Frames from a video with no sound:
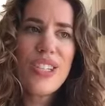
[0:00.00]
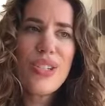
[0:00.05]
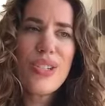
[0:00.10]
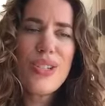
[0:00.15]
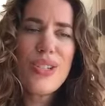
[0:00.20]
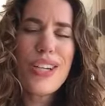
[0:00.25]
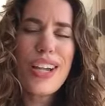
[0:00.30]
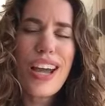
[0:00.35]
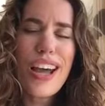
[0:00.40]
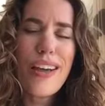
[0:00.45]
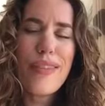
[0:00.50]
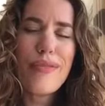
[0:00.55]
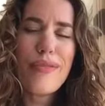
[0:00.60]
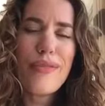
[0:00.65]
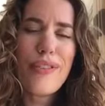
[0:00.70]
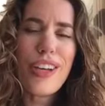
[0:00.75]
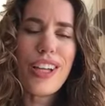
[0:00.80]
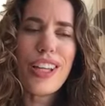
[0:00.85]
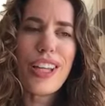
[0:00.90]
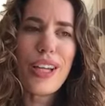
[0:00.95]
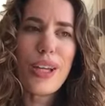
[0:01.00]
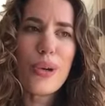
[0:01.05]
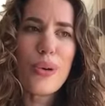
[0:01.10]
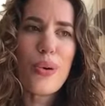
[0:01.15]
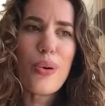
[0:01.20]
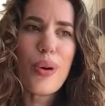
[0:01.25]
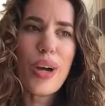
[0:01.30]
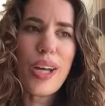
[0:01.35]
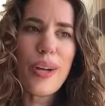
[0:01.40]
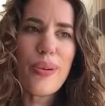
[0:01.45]
just not feeling
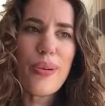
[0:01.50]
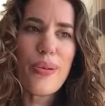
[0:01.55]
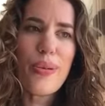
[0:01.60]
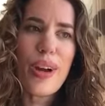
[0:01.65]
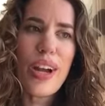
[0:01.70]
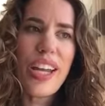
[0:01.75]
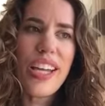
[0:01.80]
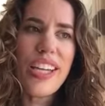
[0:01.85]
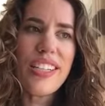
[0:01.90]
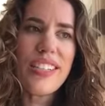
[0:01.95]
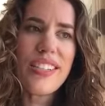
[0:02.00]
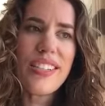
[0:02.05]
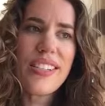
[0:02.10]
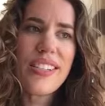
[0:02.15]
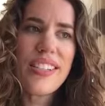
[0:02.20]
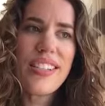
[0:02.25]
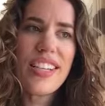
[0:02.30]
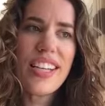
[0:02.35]
quite right.